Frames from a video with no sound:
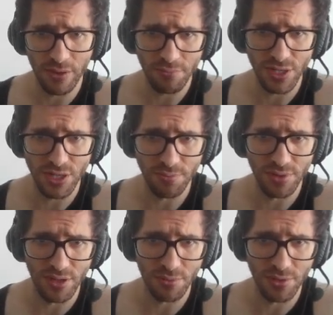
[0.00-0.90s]
Bishop
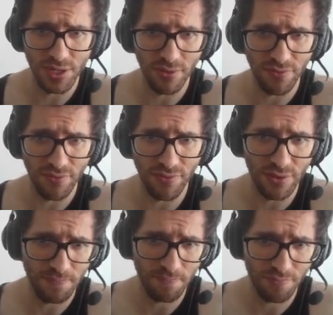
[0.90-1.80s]
f5,
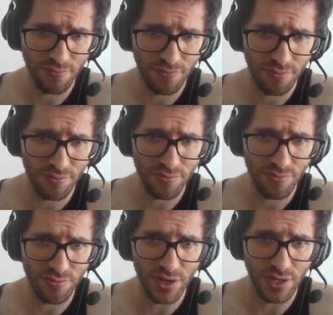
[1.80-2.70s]

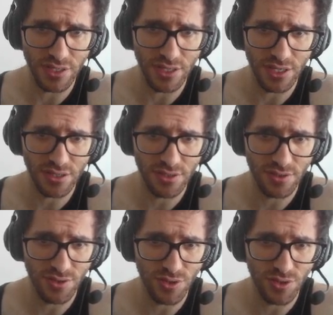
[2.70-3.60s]
targeting this
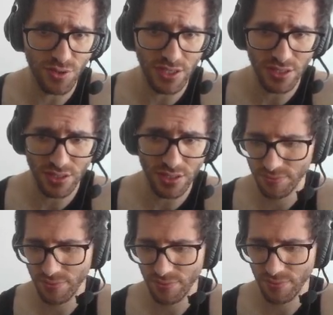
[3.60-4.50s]
twice,
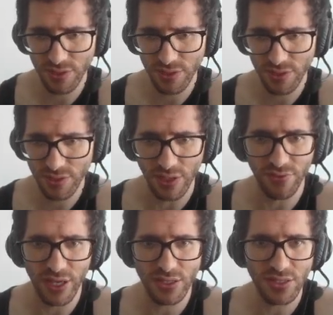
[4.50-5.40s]
so Ding
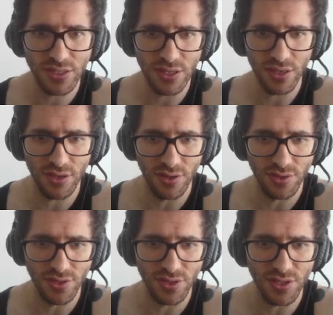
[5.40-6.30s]
defends and
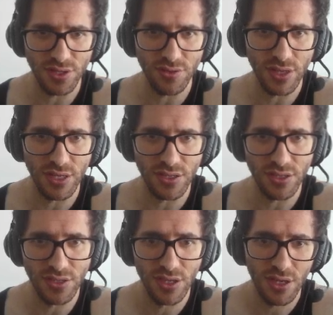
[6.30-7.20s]
also
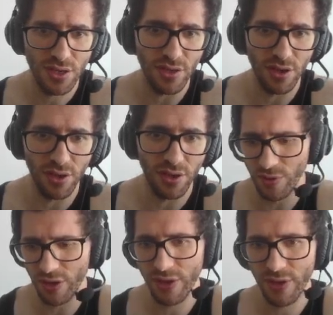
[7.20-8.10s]
centralizes the other rook.